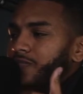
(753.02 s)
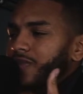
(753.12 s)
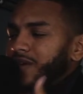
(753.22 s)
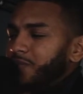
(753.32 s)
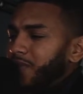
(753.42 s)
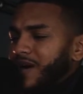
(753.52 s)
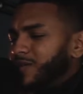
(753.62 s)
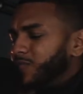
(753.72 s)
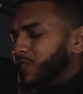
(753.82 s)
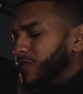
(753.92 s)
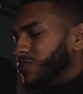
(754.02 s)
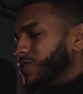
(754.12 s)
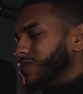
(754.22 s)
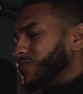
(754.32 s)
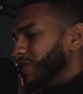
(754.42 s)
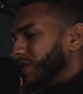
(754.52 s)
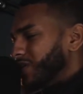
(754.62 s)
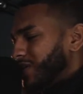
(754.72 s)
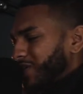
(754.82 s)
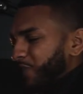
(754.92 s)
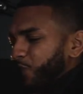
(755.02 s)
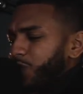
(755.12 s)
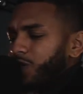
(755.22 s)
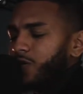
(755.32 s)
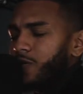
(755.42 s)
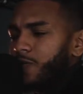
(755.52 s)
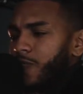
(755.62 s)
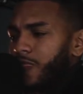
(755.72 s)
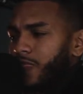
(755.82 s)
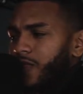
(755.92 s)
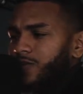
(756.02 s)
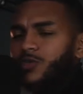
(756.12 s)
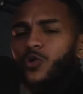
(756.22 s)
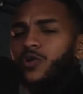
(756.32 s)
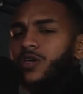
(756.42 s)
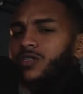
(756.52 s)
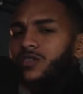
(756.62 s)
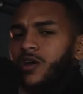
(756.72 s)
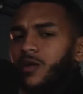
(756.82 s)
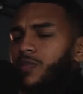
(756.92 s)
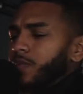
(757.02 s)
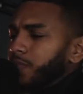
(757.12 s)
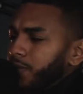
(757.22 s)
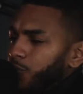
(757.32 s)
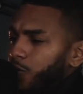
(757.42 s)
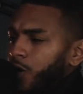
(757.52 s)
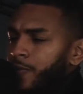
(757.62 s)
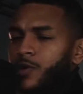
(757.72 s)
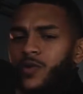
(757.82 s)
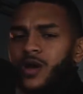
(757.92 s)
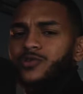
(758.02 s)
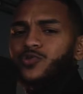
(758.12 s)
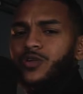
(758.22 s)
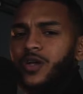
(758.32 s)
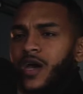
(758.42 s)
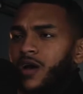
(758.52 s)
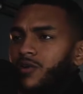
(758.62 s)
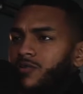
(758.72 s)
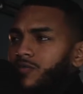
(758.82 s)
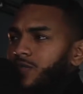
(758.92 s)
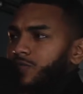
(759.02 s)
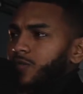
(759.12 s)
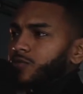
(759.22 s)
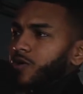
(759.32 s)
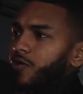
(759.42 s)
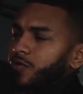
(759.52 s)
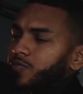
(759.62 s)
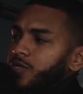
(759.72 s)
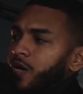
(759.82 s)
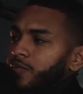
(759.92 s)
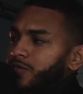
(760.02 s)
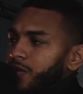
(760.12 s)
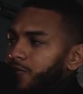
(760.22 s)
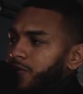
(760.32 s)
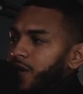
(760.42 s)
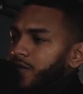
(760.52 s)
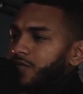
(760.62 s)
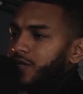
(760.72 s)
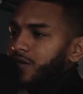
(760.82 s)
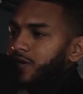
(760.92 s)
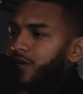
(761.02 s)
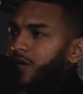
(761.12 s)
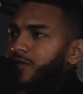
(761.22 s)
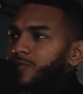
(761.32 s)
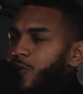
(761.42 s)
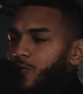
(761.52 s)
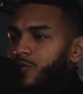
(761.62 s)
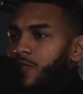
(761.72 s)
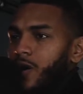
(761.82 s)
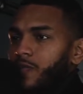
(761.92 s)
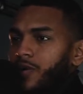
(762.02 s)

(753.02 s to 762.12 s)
In the Black community, we are so against therapy. People are coming around to it now because mental health is becoming something that is talked about.